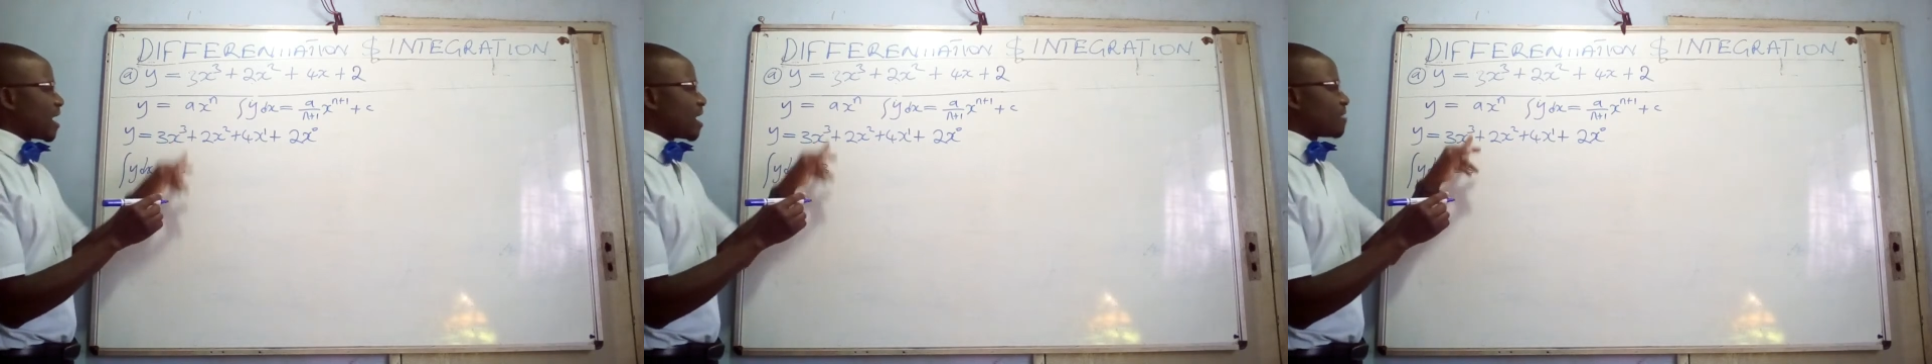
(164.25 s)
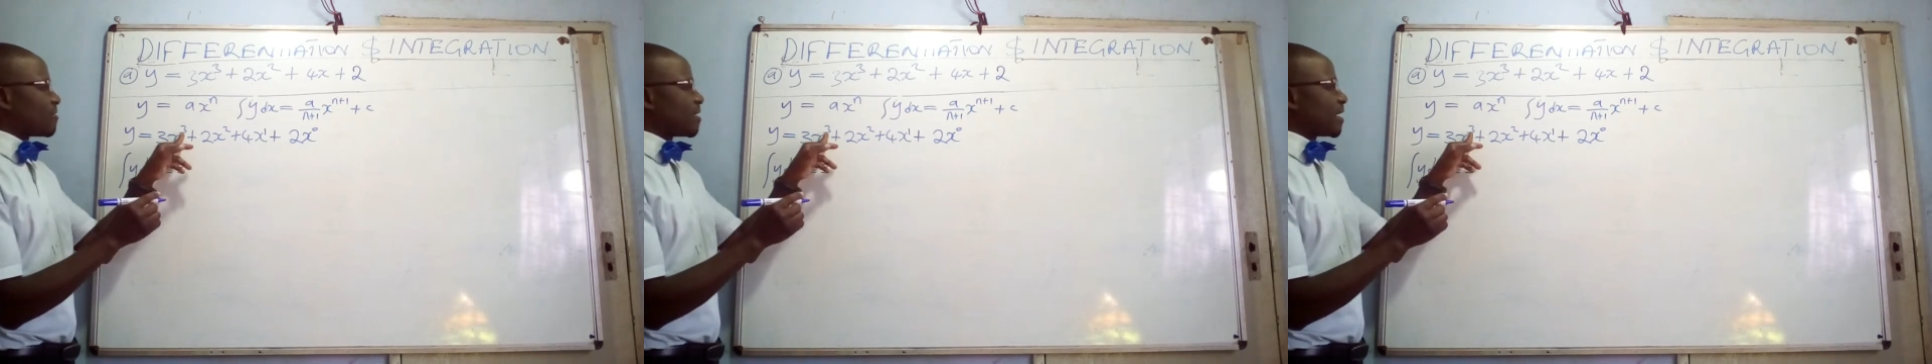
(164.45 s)

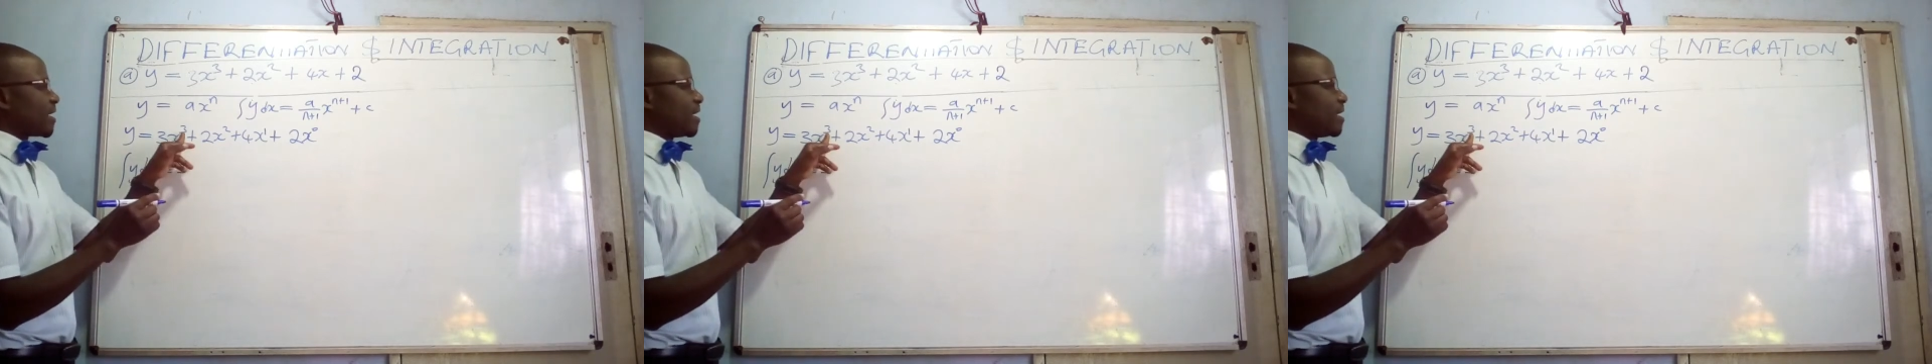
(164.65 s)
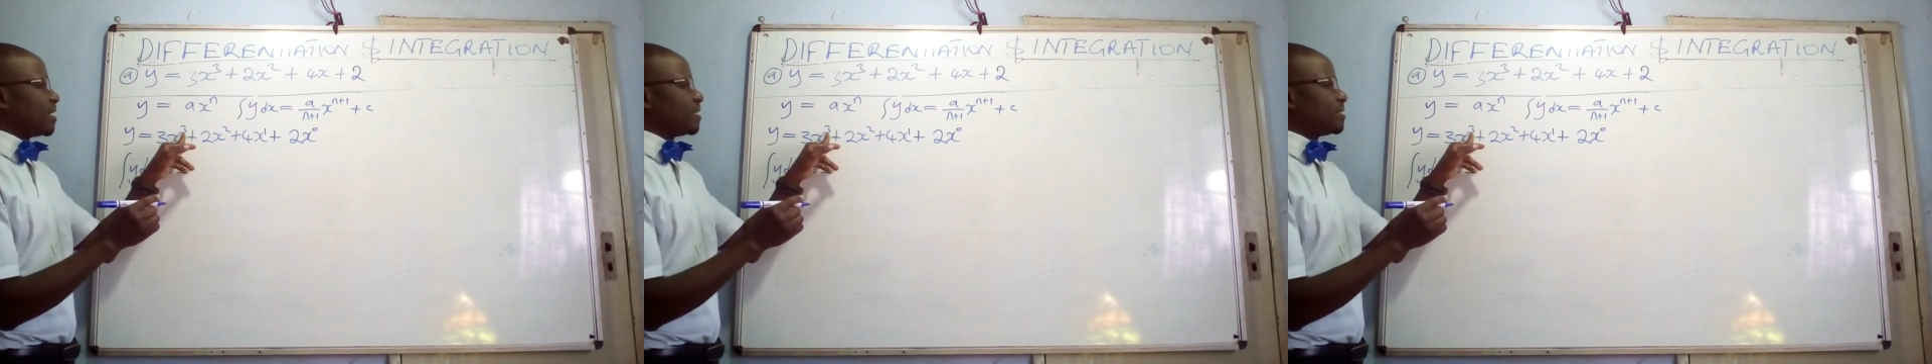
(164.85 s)
Our
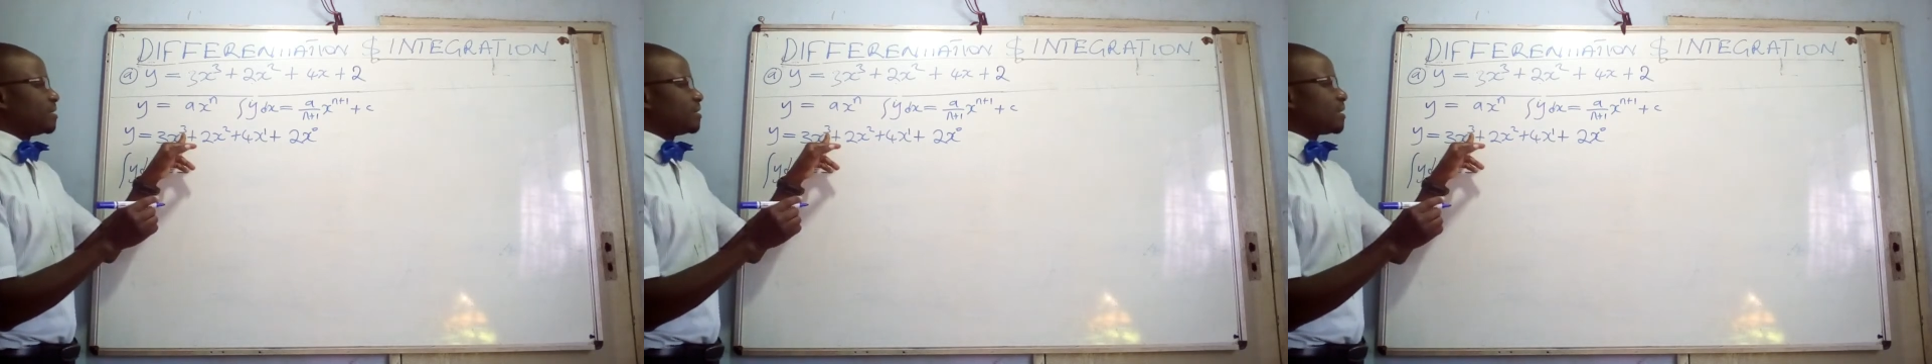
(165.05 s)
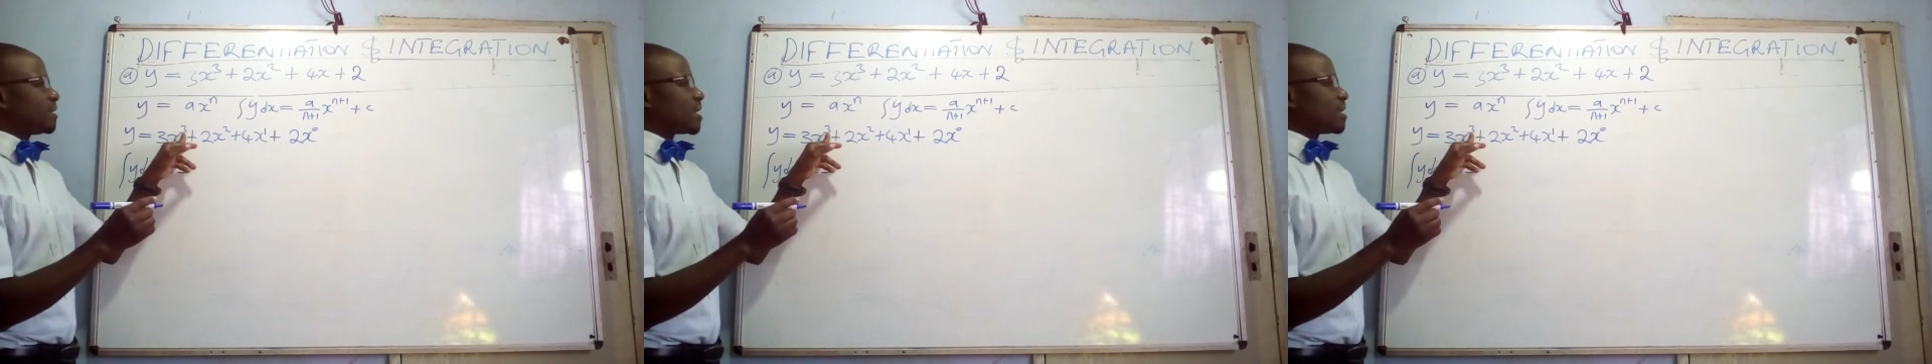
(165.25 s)
n
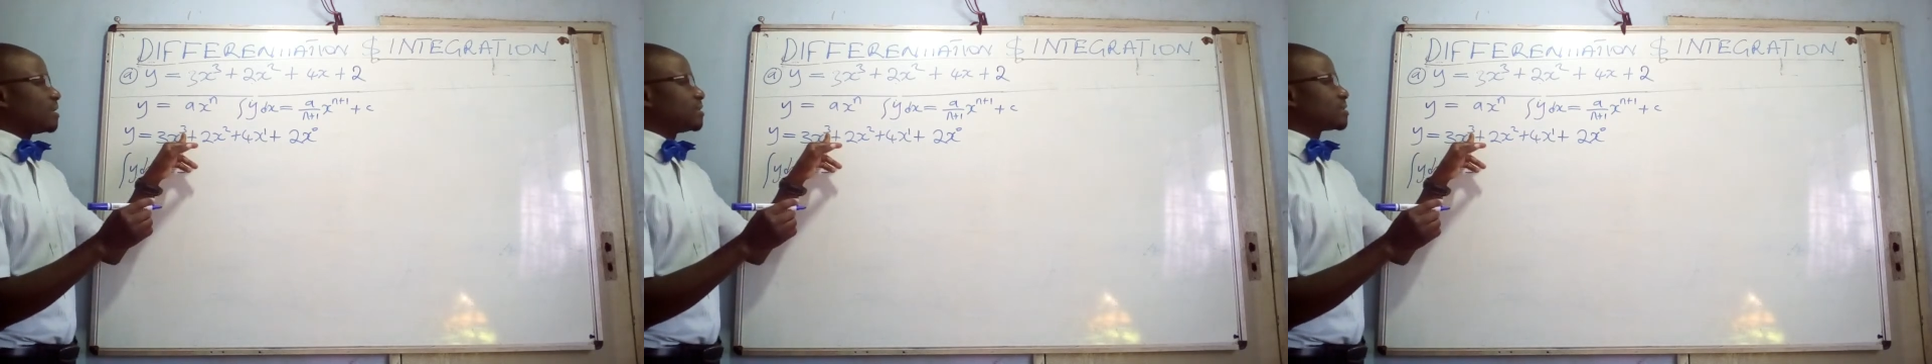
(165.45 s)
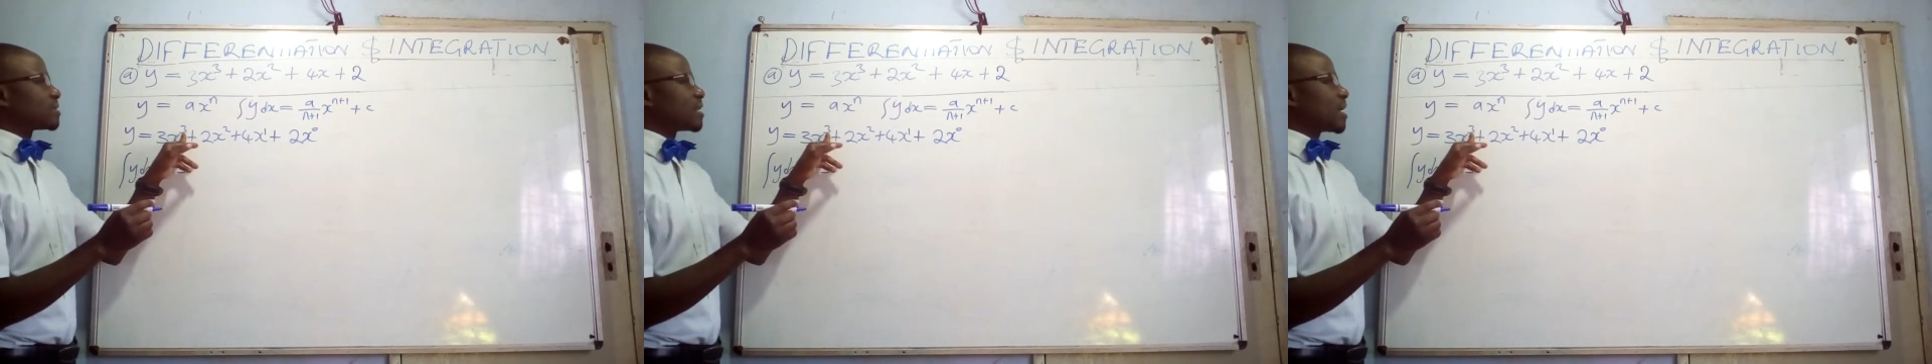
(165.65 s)

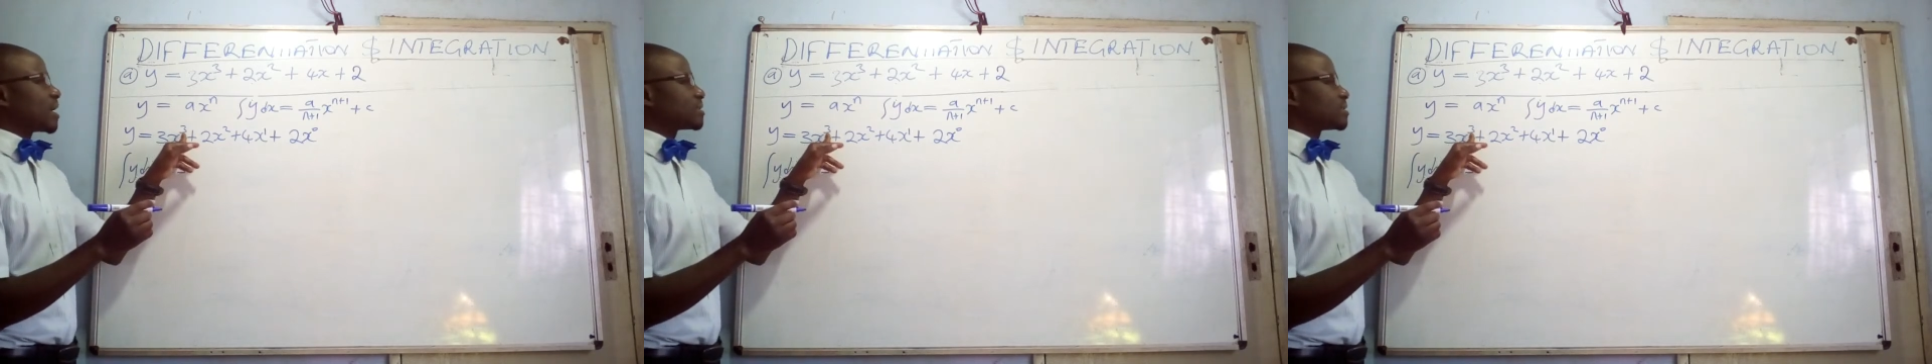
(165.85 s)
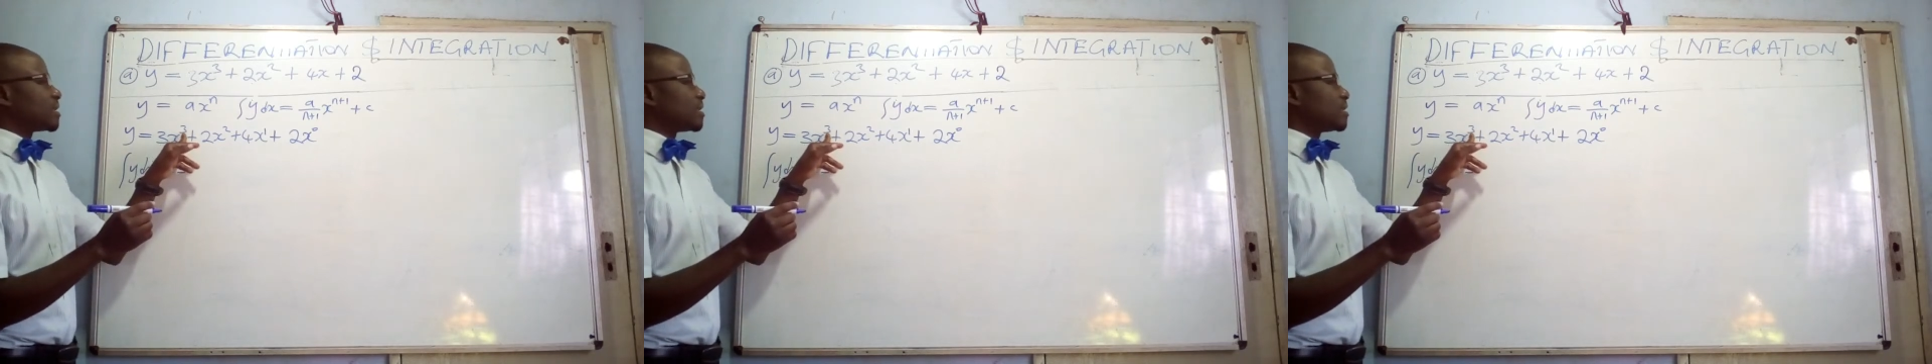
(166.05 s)
is
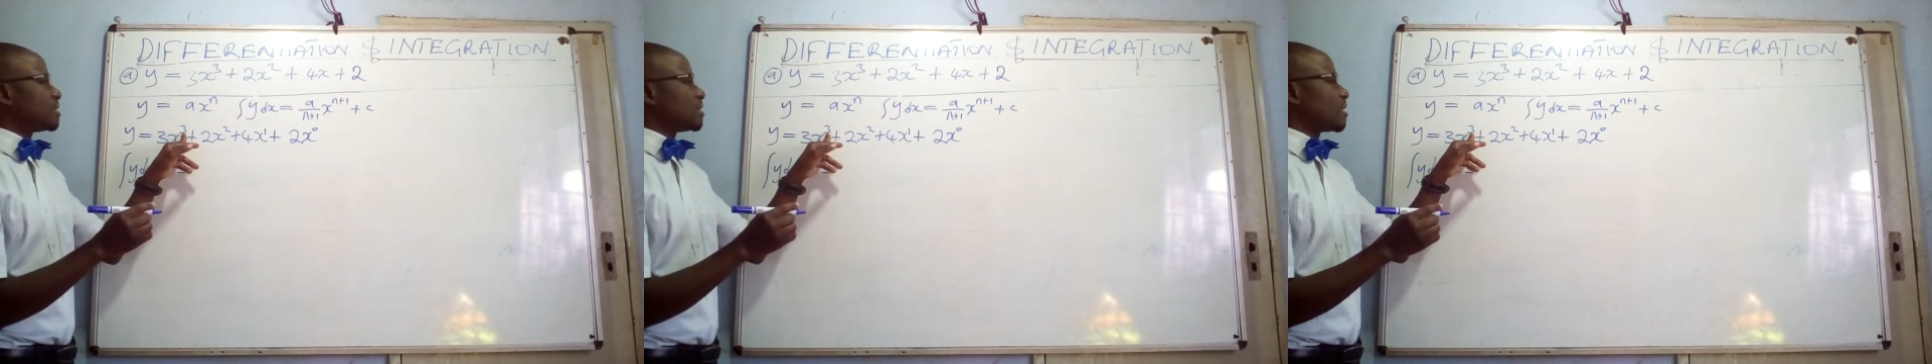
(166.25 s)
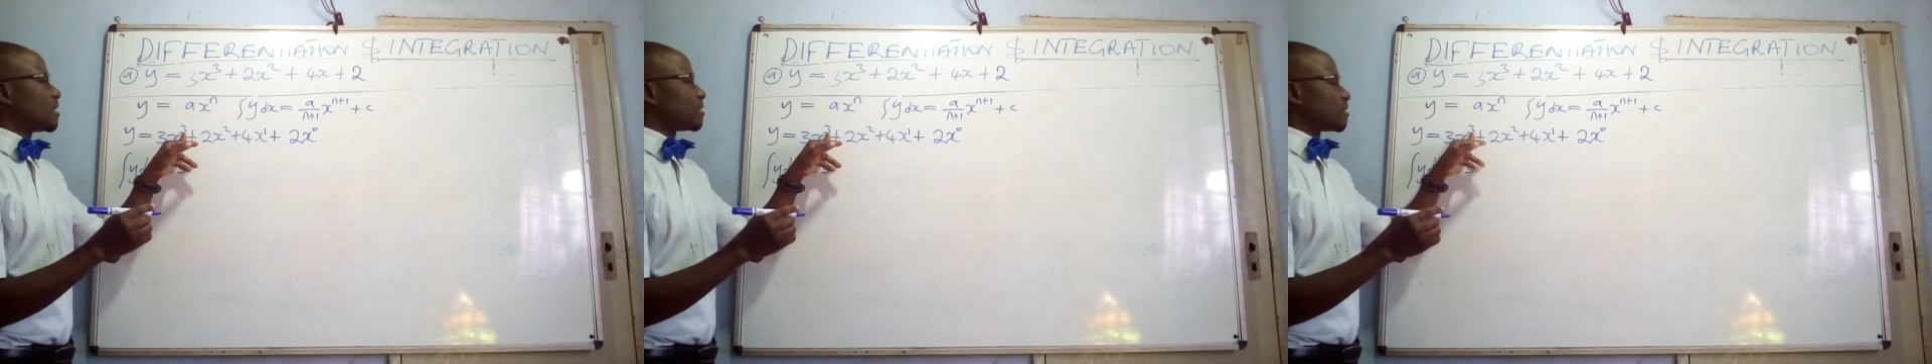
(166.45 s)

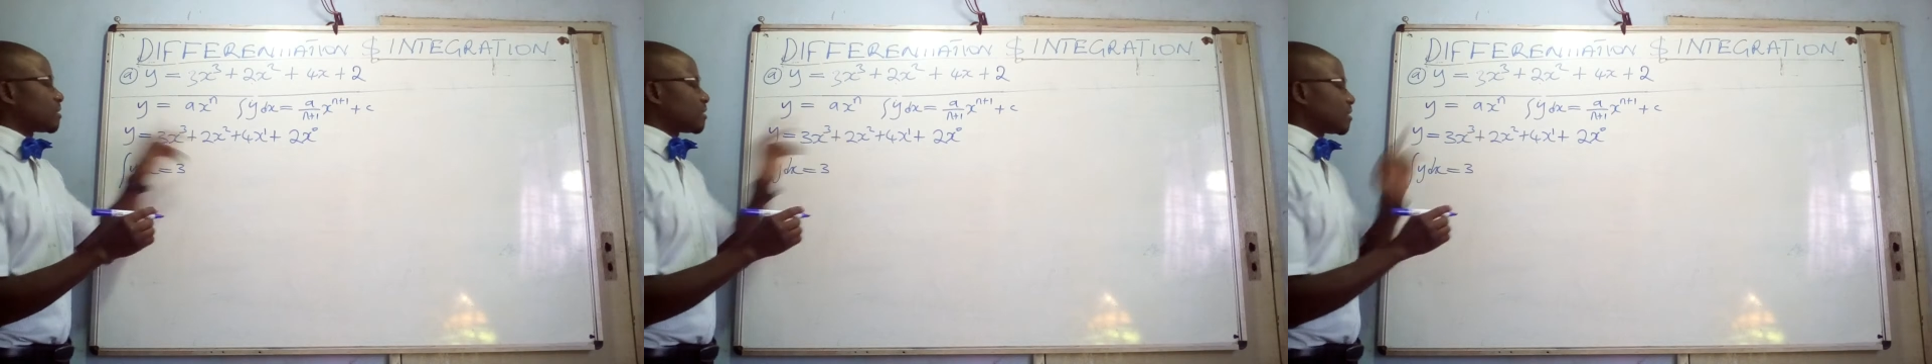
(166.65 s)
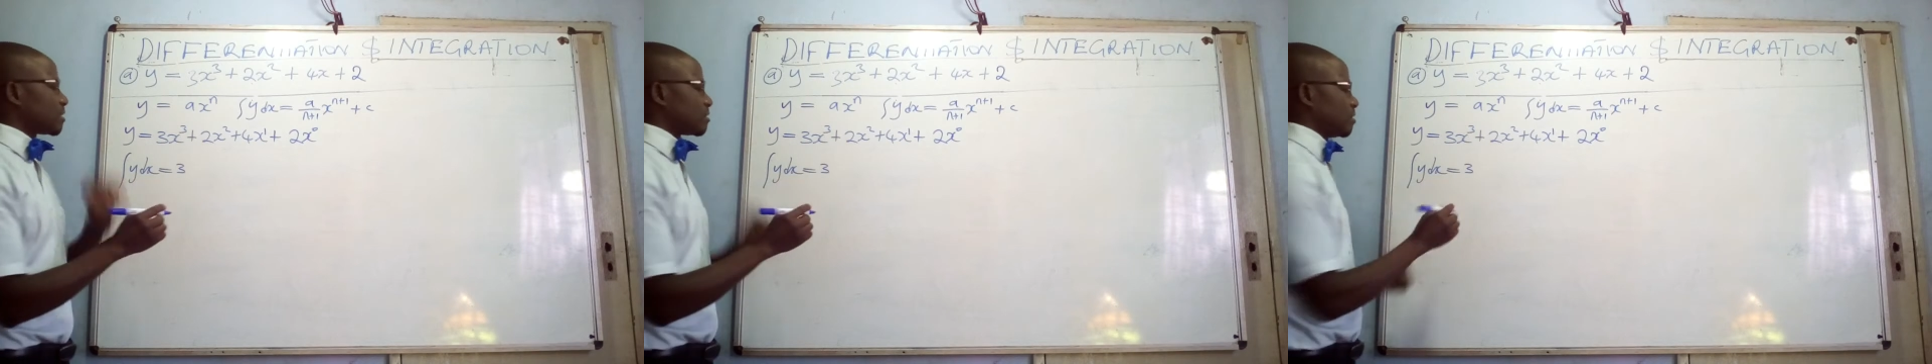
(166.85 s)
actually
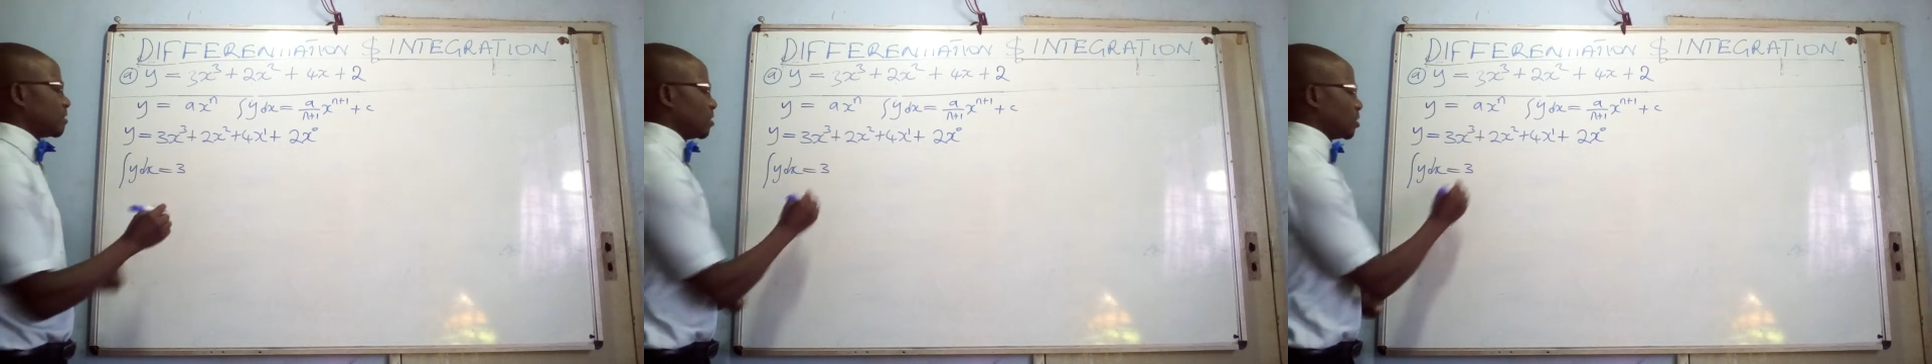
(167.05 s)
3.